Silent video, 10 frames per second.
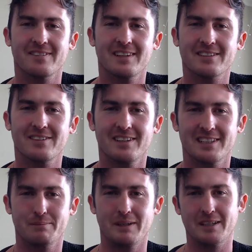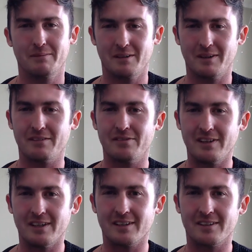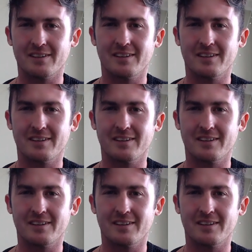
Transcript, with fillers: I just wanted to speak a bit about fear.